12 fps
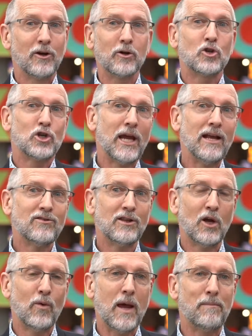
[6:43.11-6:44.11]
You're
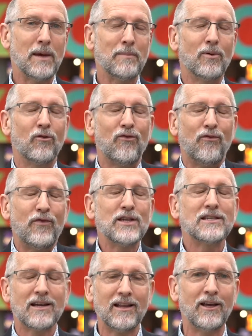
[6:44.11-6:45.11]
changing the way people
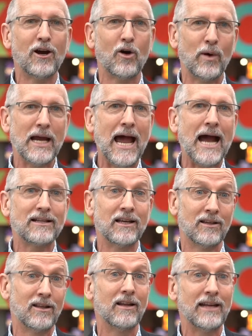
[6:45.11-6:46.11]
physically are
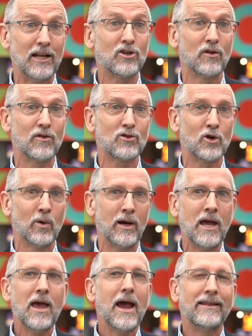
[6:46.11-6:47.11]
reacting to the nature of a
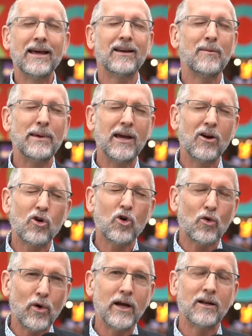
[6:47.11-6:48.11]
story, and that can be
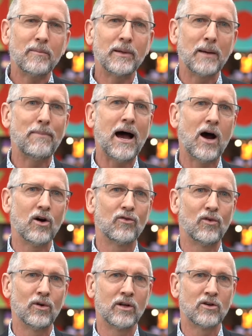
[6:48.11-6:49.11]
incredibly
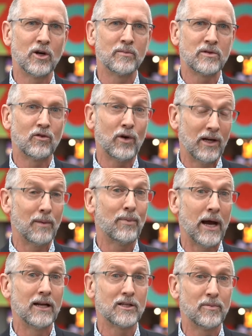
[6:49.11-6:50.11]
powerful in terms of creating
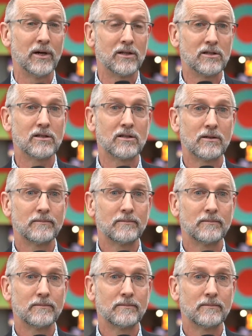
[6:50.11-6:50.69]
brand experiences.